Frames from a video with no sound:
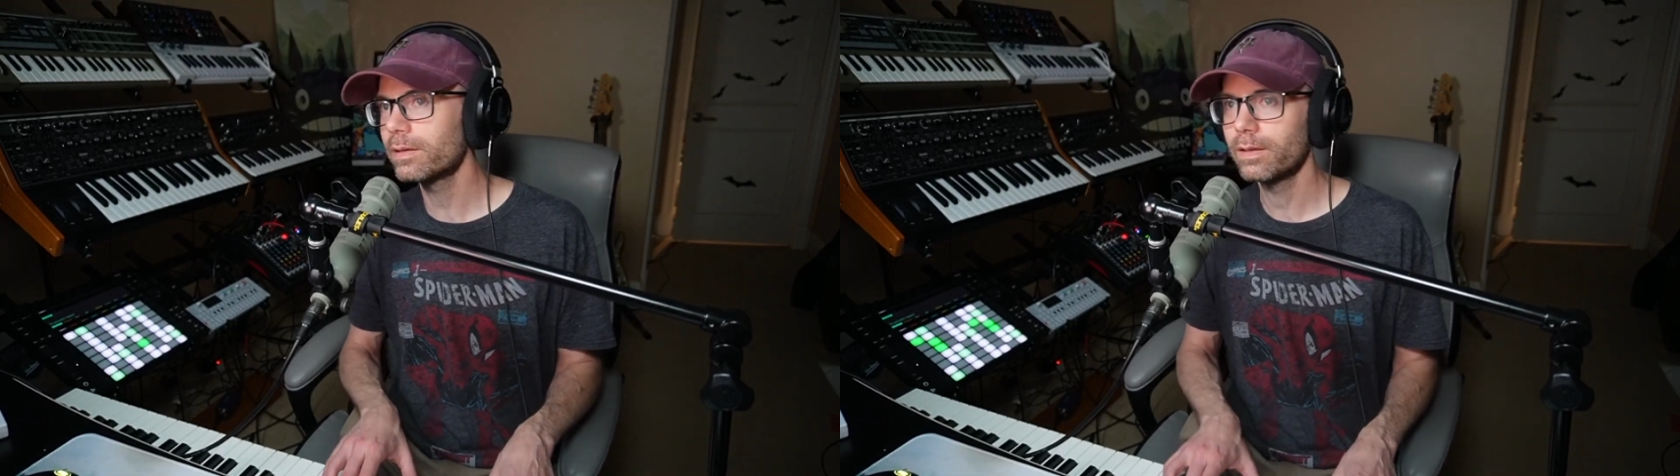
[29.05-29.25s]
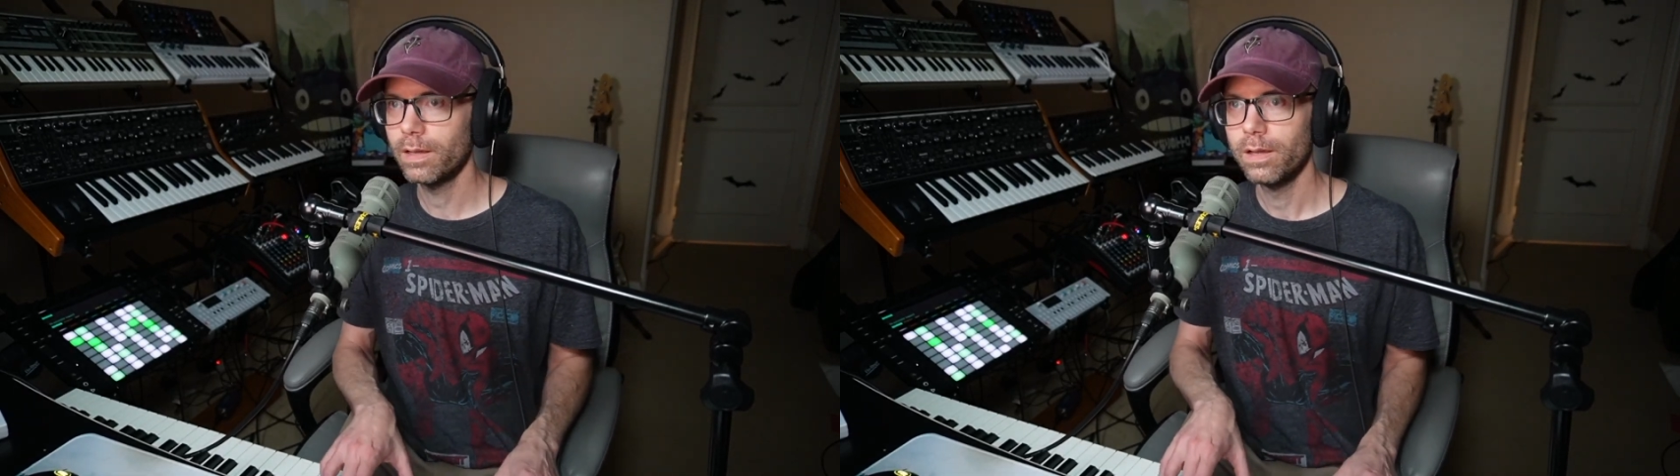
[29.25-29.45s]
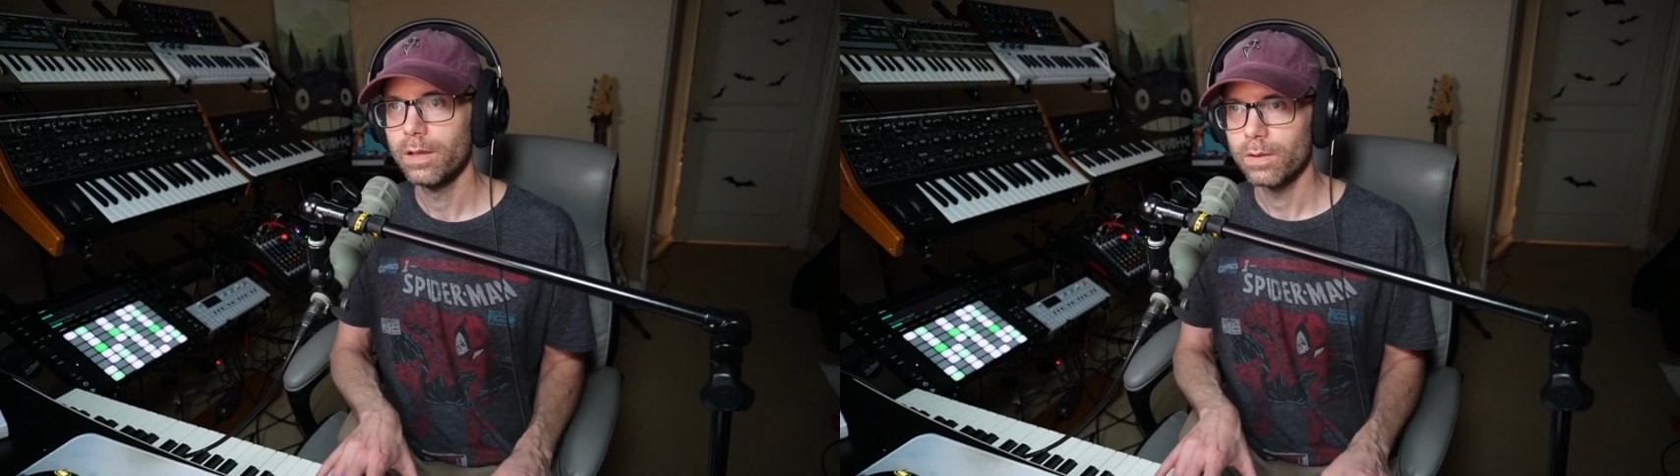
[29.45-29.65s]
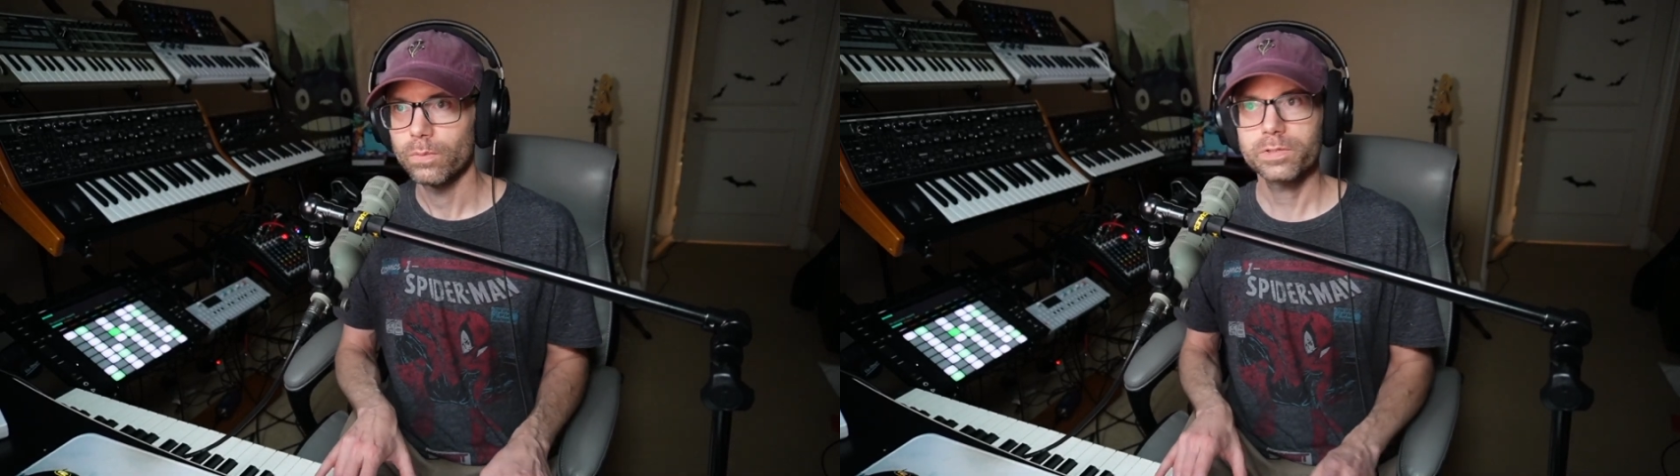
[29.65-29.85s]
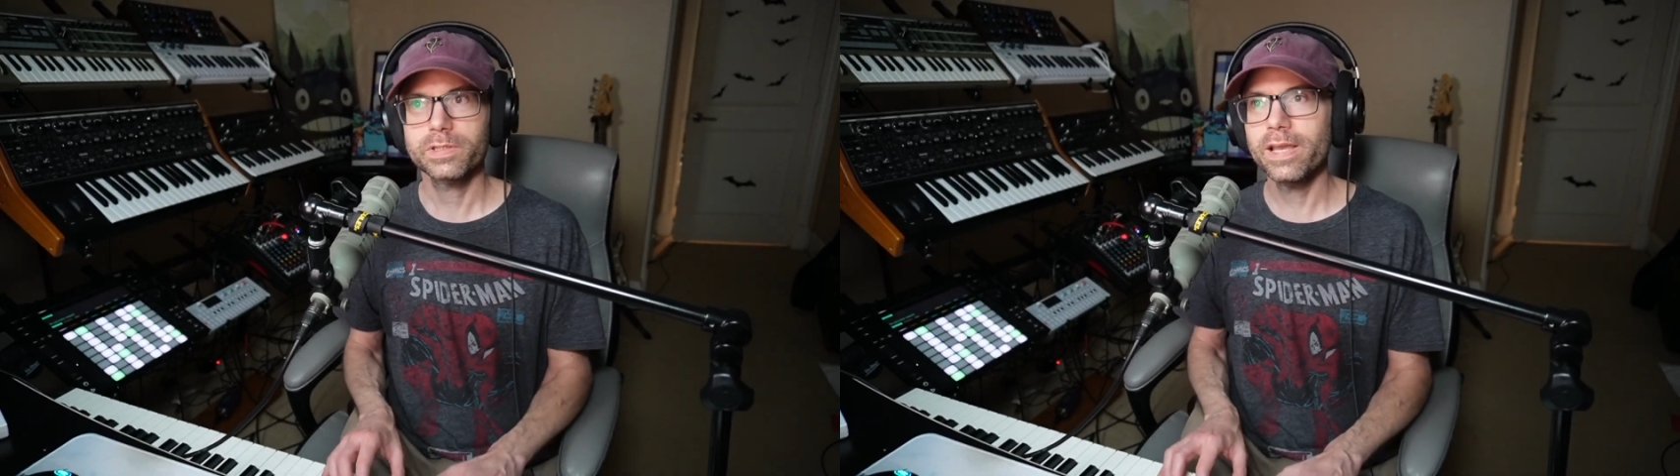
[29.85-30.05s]

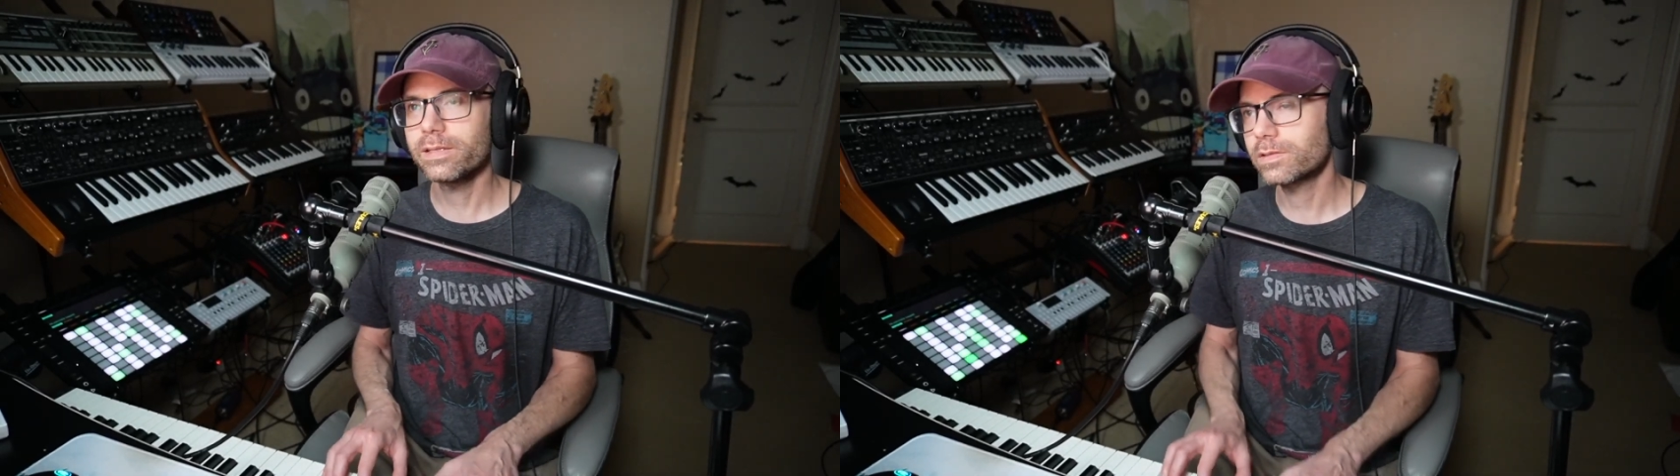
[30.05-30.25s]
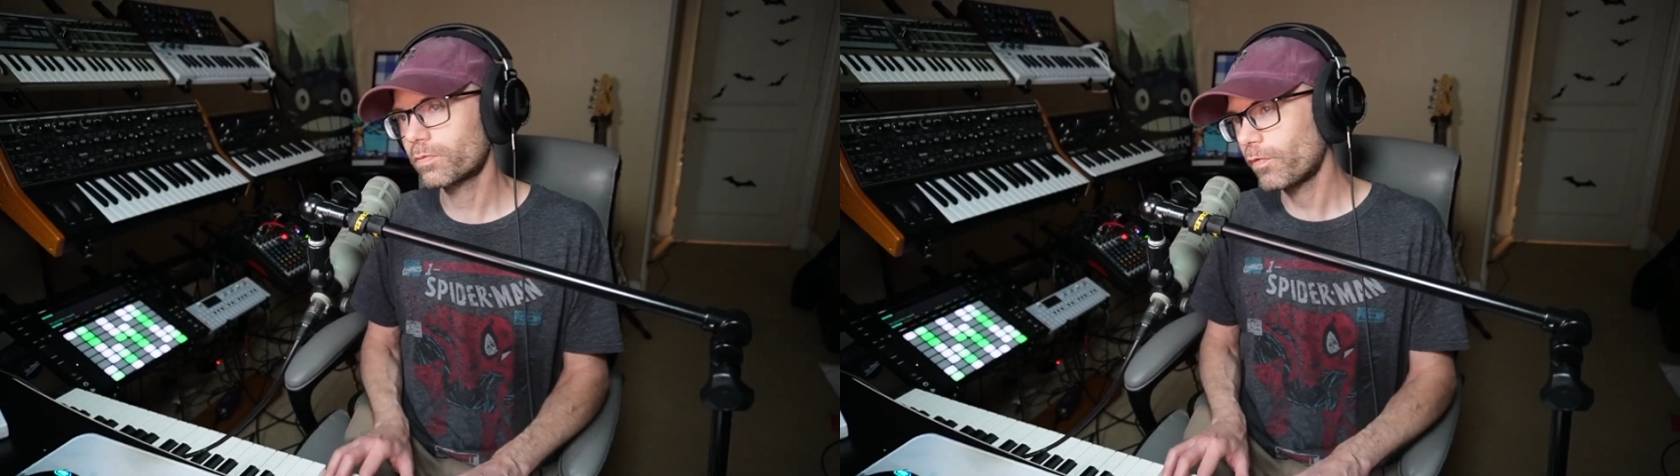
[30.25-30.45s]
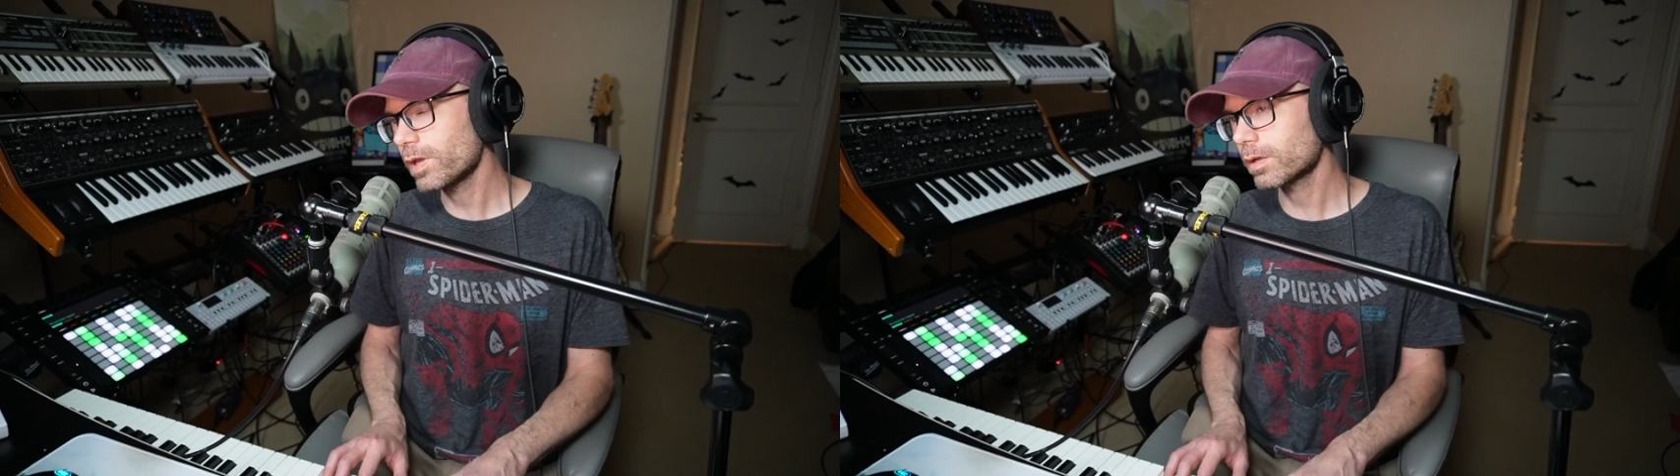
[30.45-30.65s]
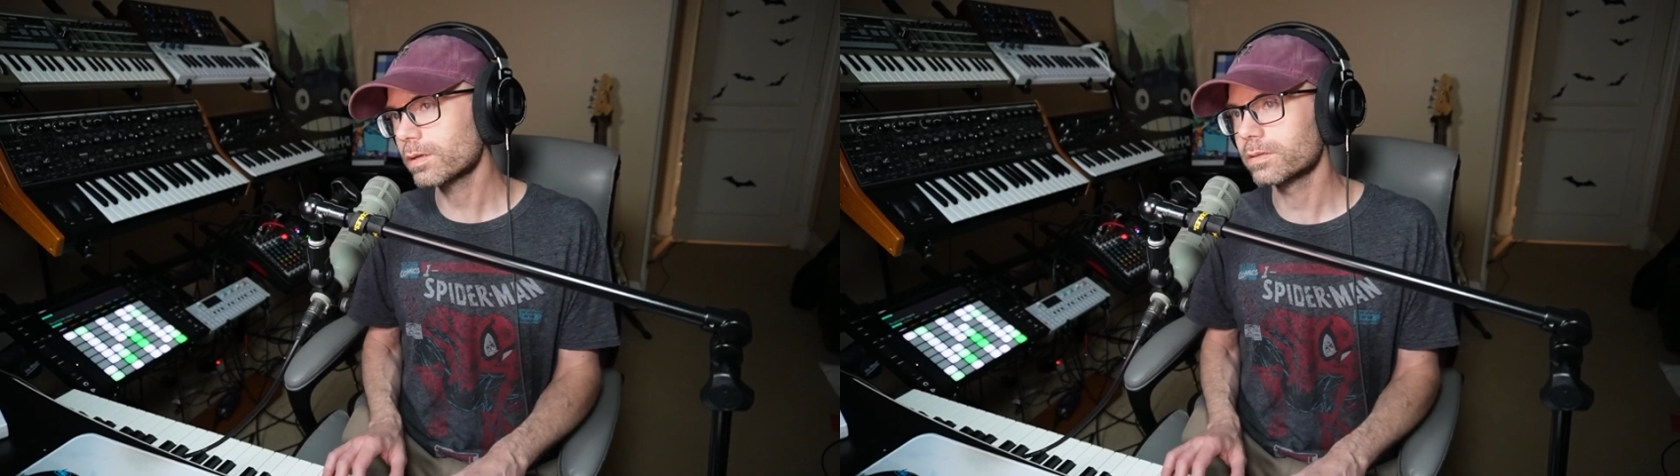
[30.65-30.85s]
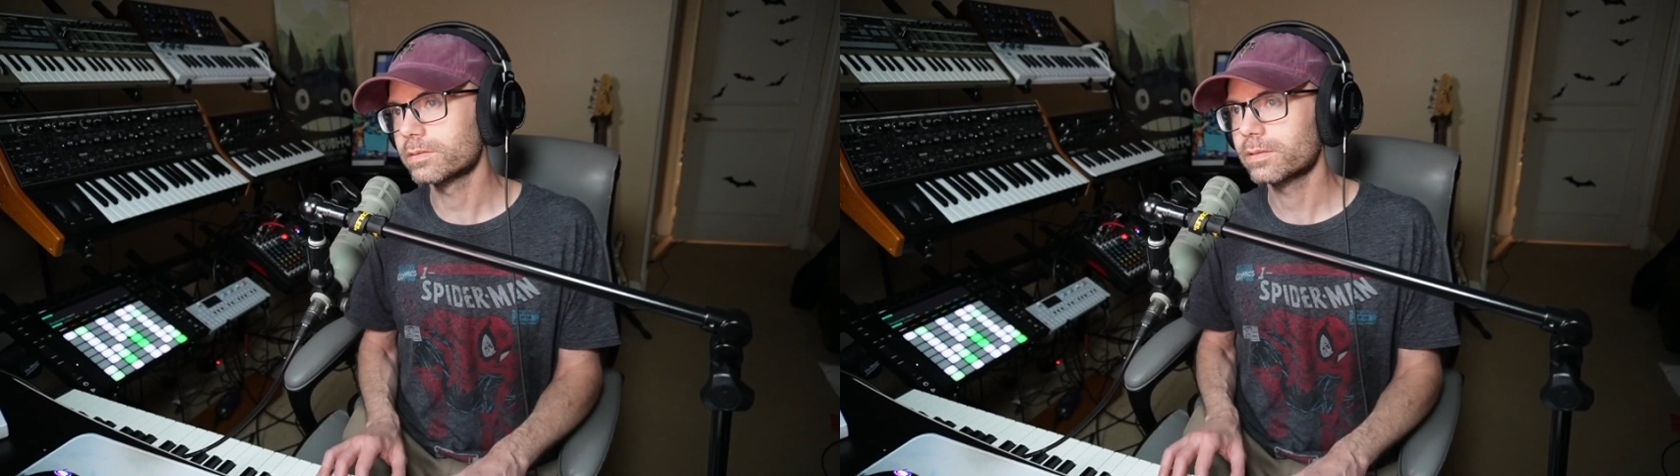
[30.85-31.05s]
were Satan's
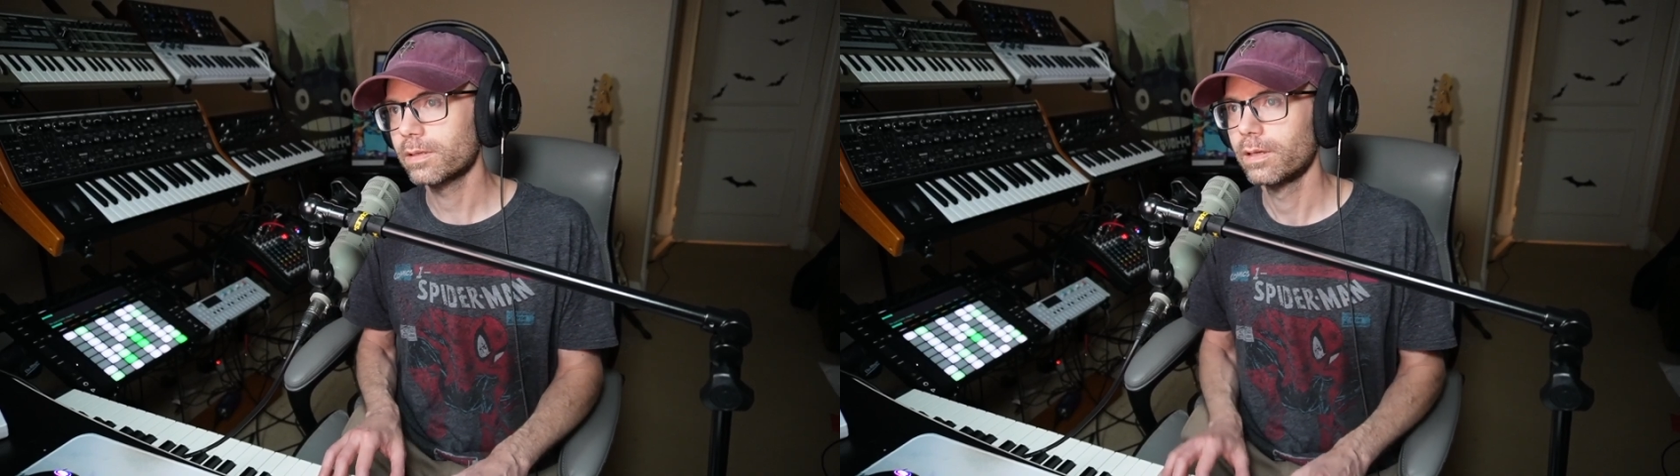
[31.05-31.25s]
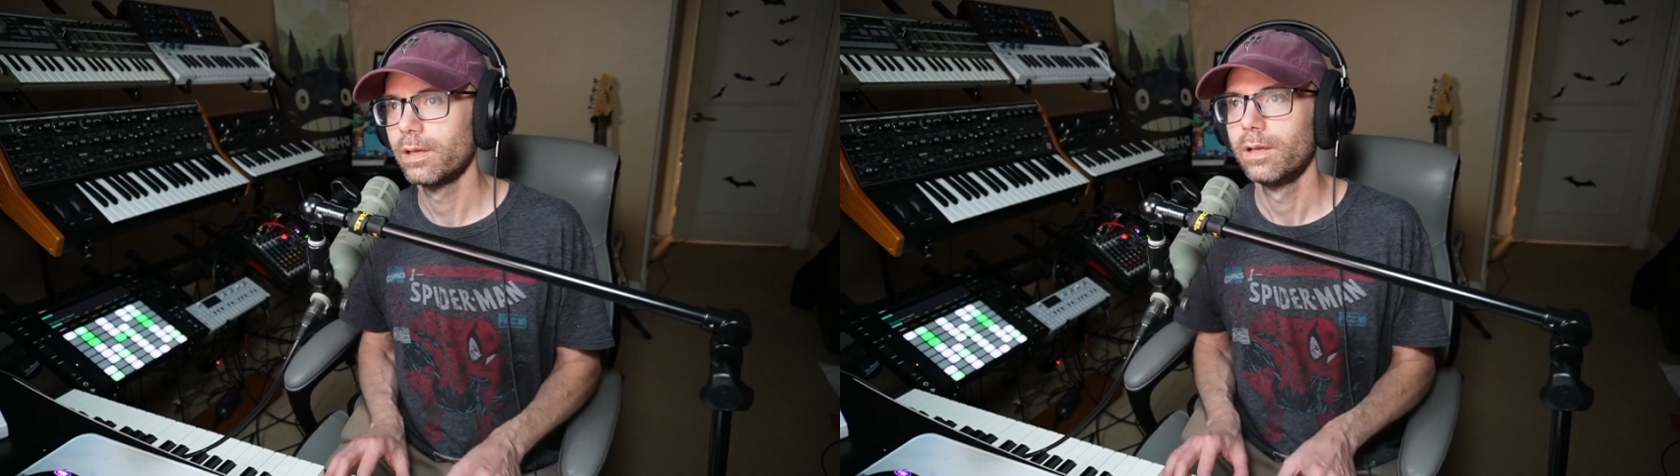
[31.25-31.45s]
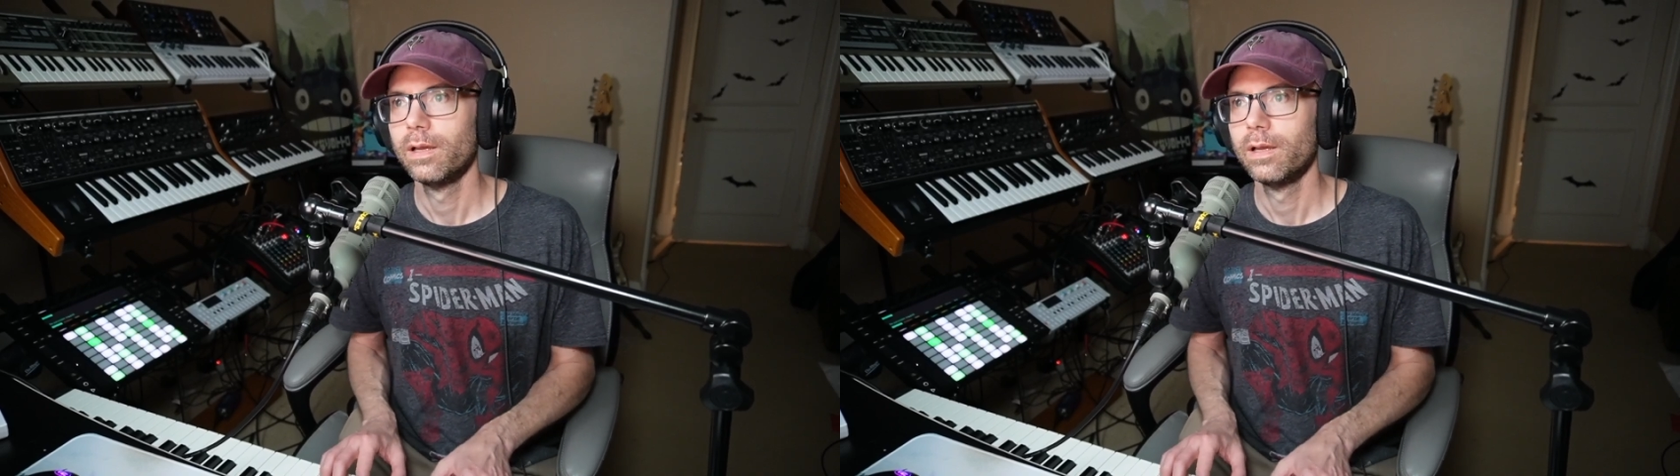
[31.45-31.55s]
Fingers